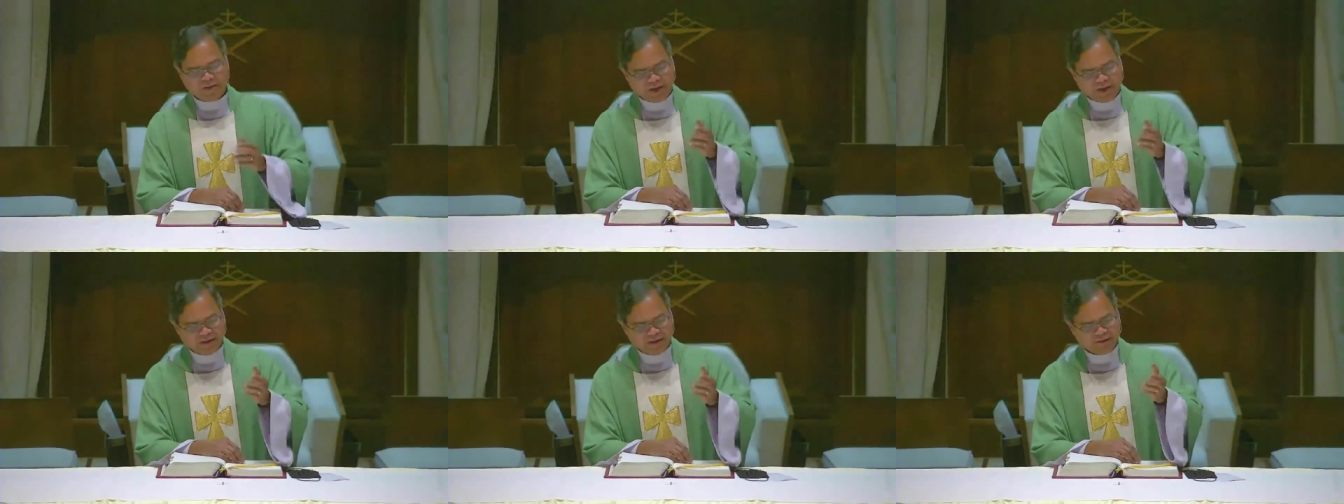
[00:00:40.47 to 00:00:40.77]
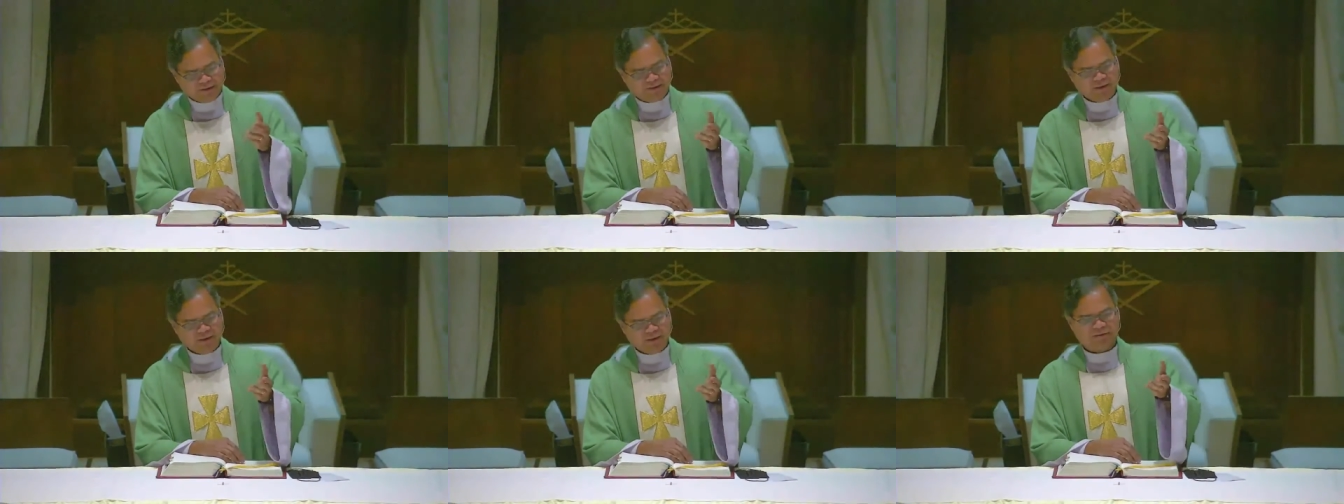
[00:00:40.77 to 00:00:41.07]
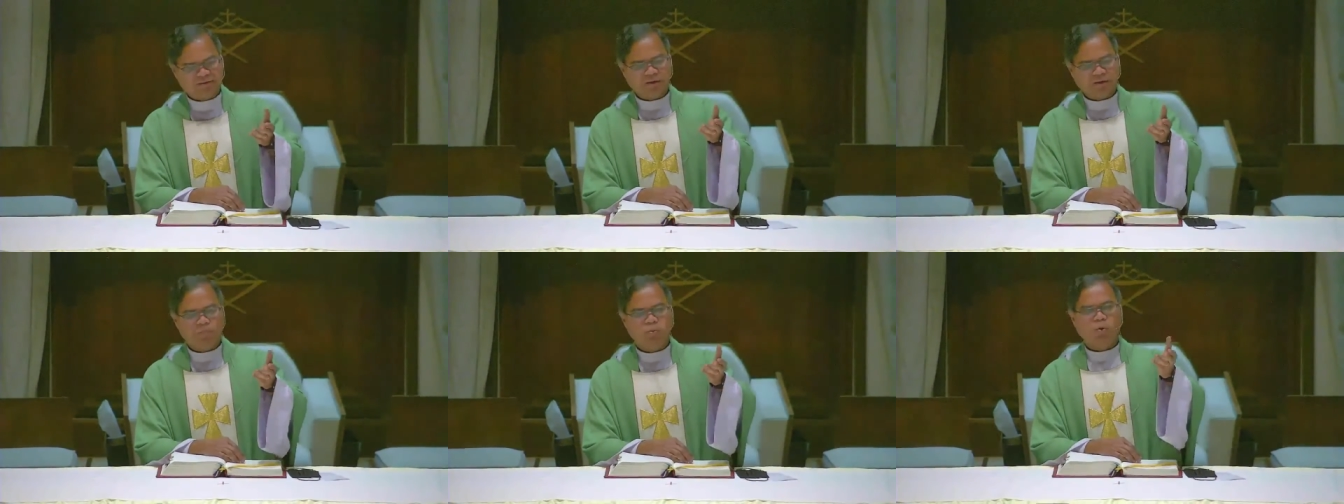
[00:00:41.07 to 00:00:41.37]
The
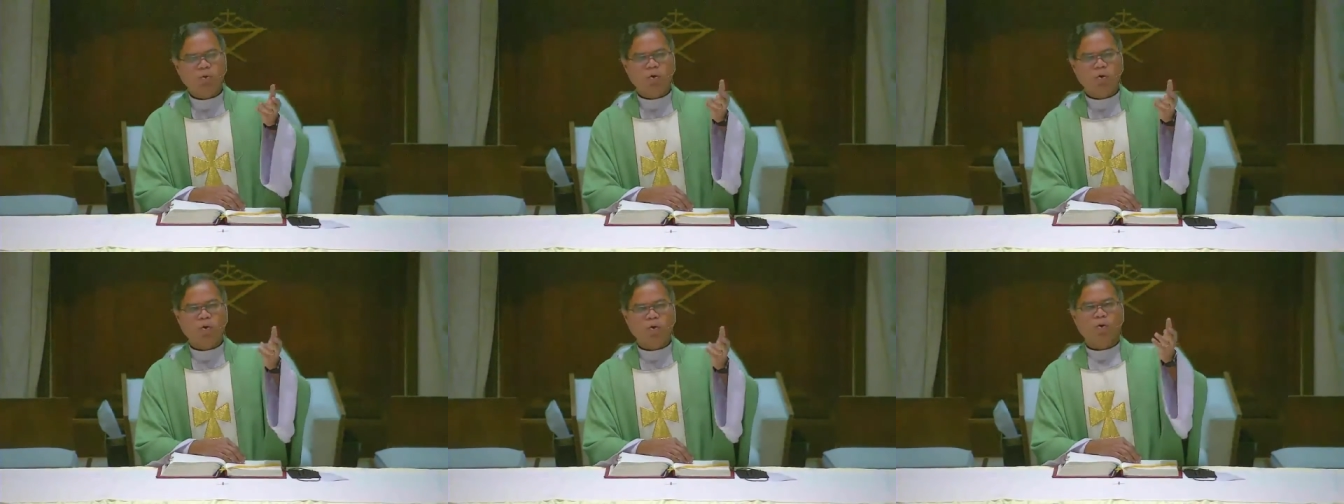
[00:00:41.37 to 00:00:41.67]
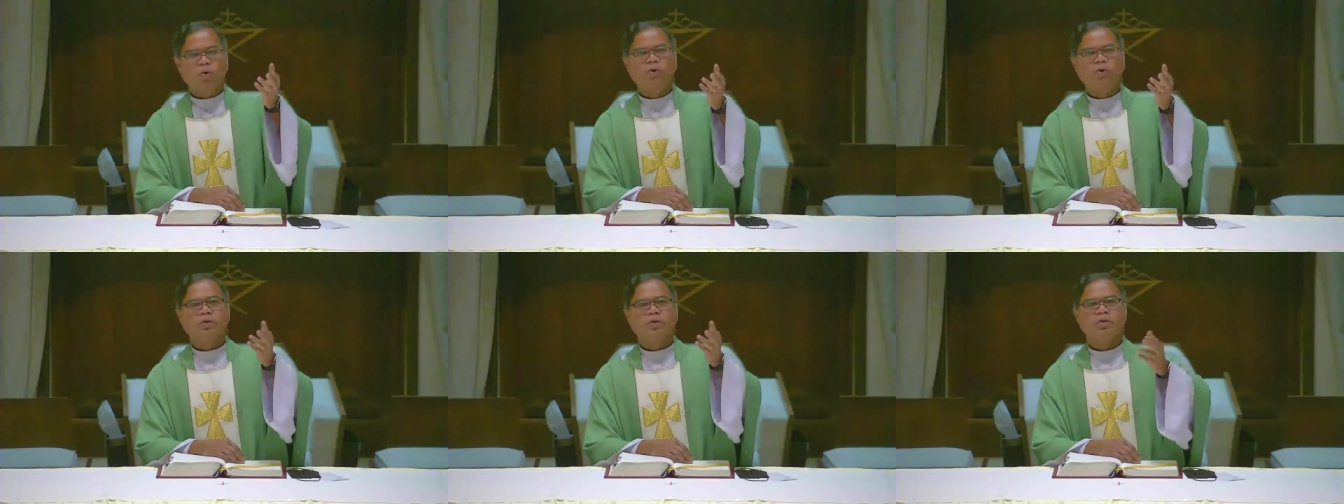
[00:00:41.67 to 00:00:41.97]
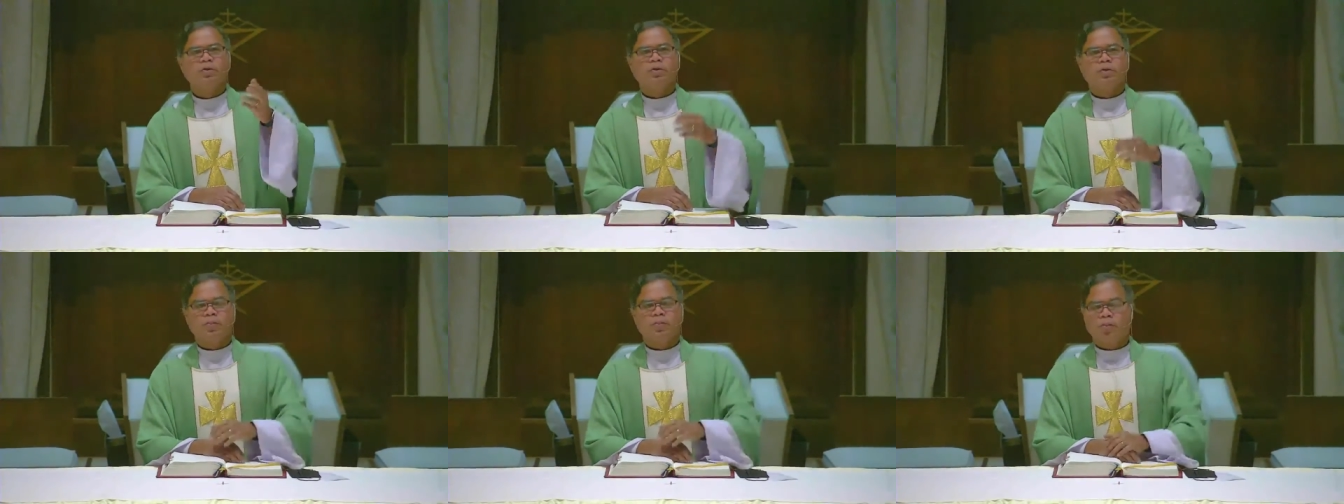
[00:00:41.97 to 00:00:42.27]
Pharisees
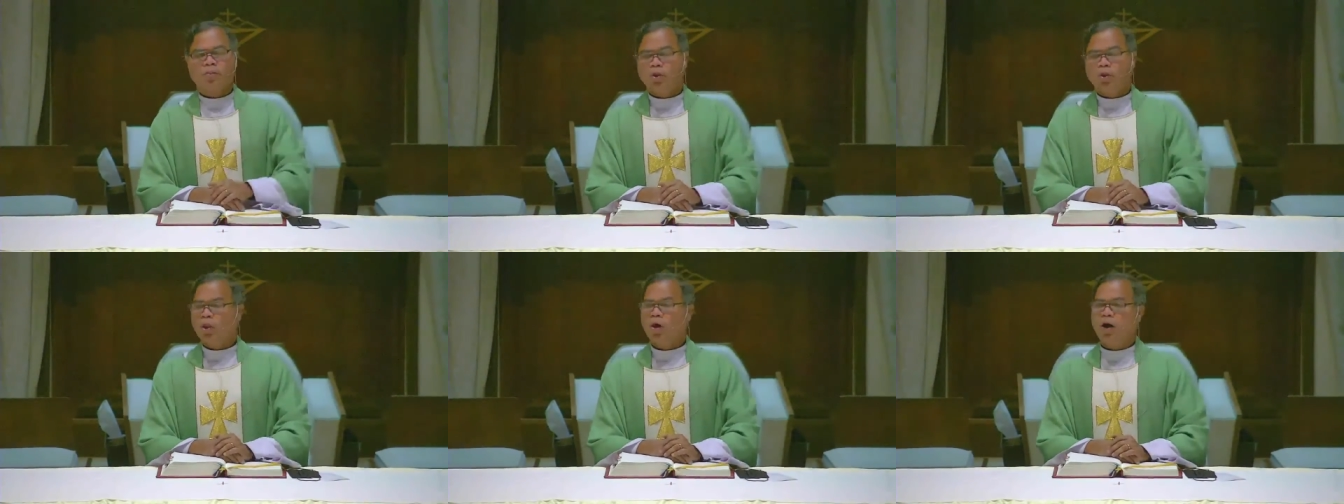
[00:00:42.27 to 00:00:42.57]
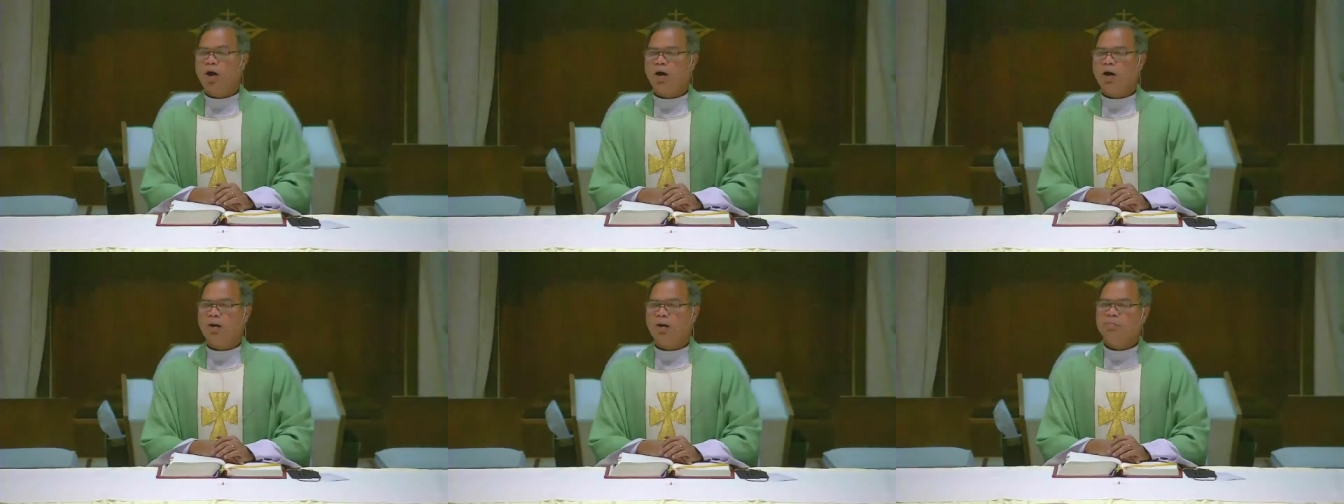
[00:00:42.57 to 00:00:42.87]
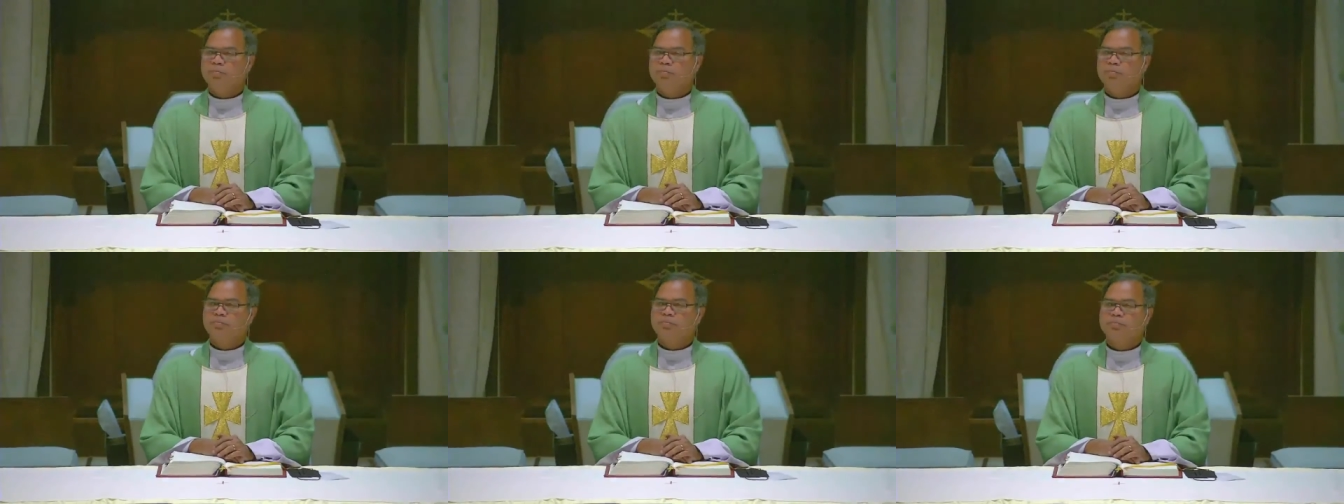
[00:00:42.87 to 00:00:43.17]
uphold the
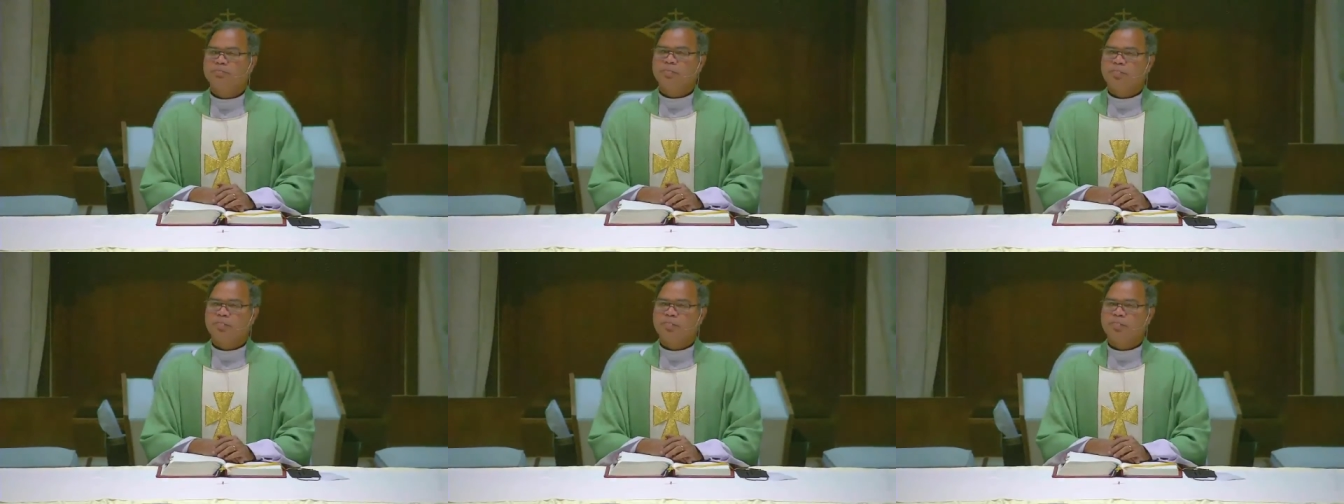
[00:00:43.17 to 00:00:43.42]
law,